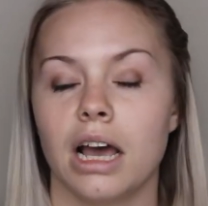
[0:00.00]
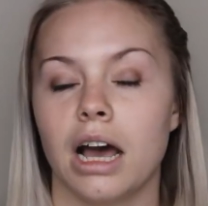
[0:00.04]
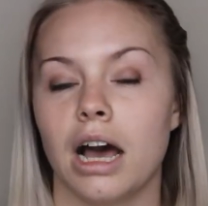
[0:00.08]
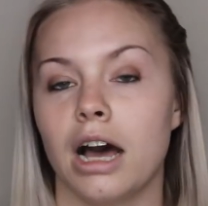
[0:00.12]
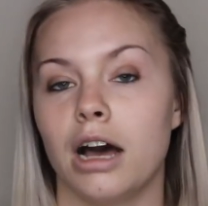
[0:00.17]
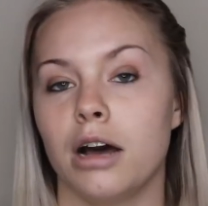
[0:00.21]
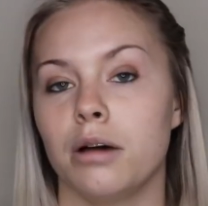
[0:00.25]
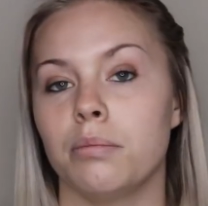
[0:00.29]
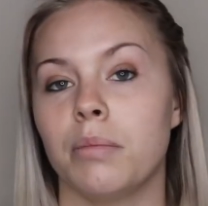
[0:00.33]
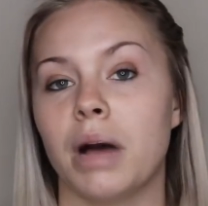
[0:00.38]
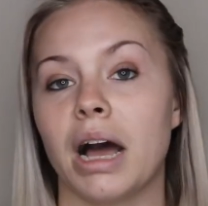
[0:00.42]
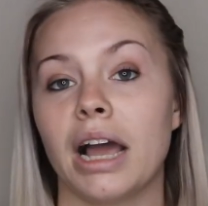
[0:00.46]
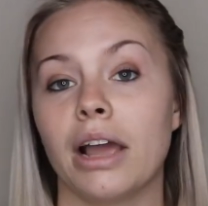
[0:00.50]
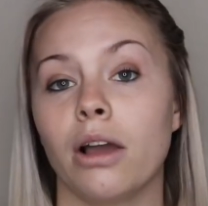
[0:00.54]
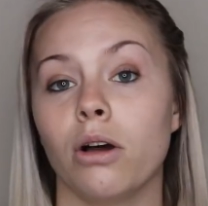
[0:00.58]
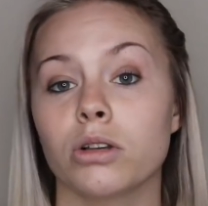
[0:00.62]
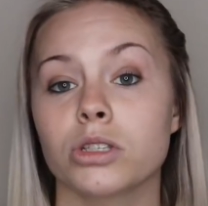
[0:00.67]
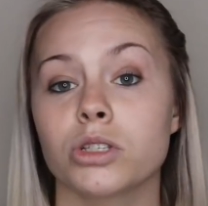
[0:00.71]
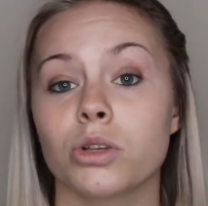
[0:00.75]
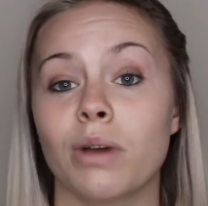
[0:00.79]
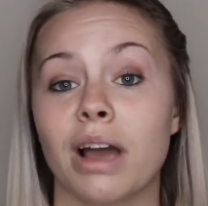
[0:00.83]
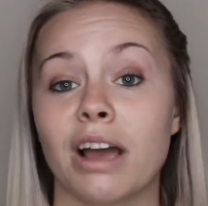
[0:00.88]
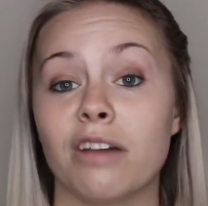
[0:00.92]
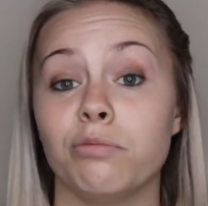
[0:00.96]
Um, I
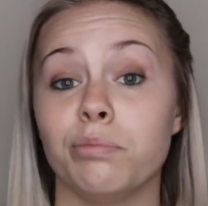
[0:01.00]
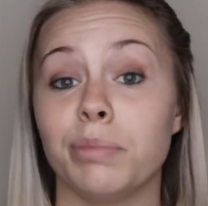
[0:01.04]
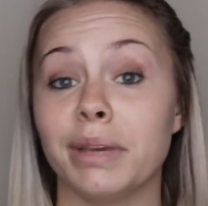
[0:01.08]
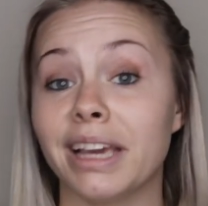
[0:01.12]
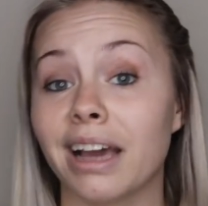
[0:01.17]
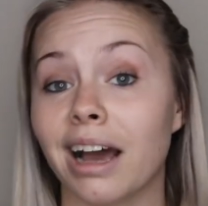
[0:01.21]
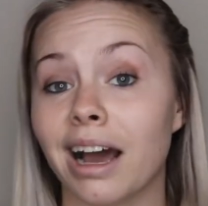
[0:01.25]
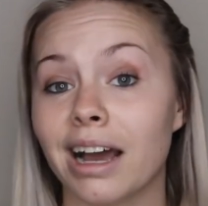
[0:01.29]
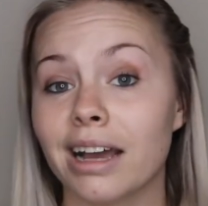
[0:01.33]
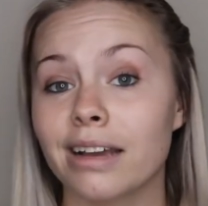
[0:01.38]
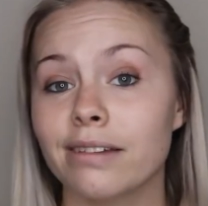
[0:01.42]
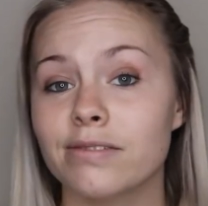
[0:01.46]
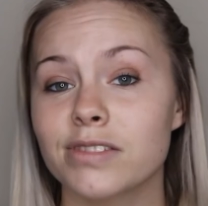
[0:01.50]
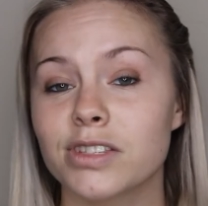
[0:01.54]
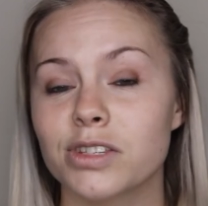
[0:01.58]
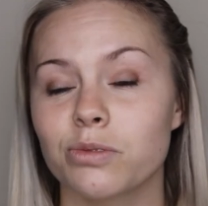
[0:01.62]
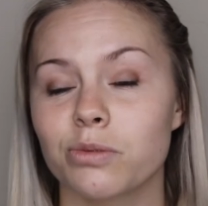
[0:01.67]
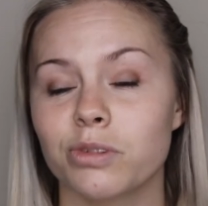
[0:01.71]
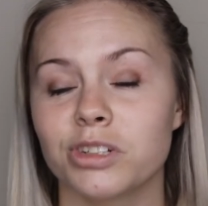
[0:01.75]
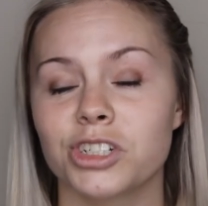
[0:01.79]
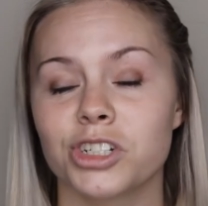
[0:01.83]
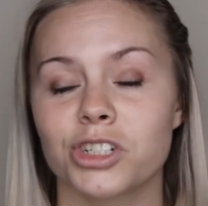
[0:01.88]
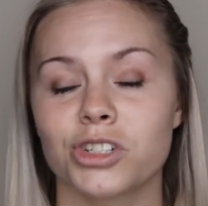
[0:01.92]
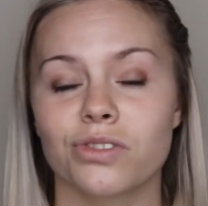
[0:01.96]
also have beehives,
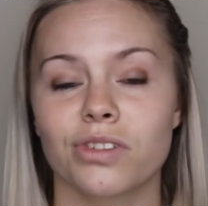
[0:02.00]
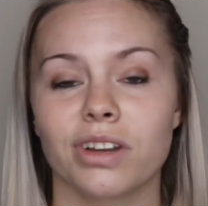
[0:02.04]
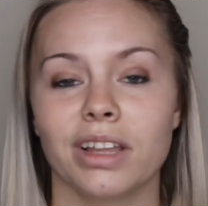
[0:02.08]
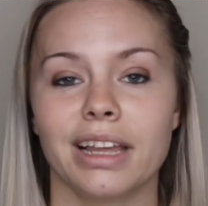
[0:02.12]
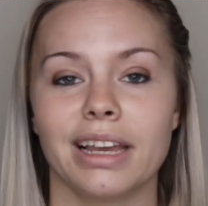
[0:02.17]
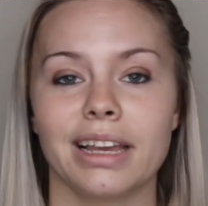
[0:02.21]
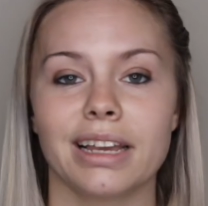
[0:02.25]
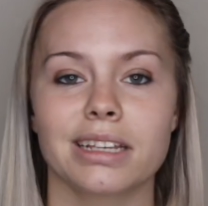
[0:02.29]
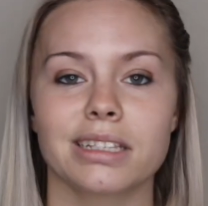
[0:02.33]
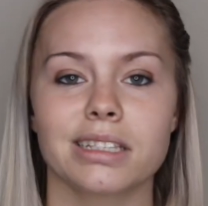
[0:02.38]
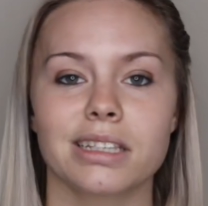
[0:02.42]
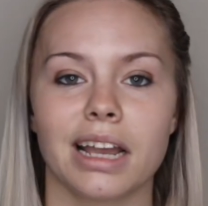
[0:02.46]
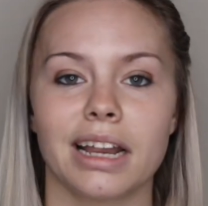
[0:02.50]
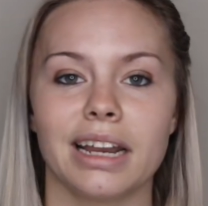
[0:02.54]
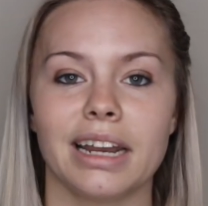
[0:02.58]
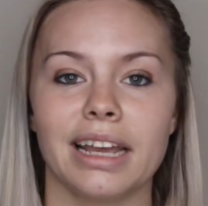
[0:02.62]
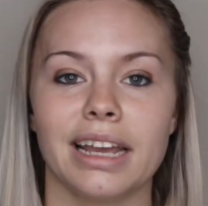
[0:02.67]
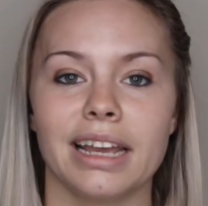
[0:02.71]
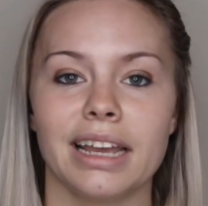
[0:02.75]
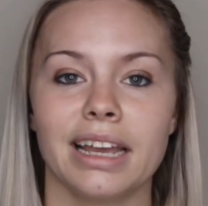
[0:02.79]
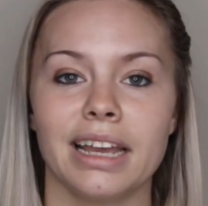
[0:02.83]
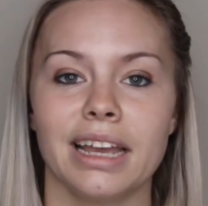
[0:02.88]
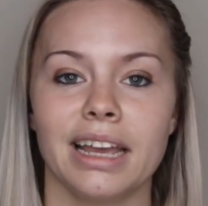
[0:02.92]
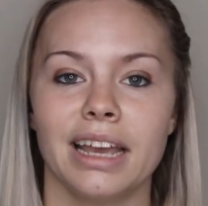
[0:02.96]
which is really
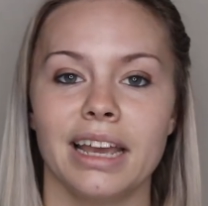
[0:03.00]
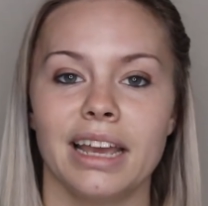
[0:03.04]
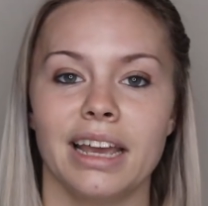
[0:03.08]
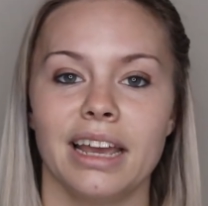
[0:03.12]
exciting.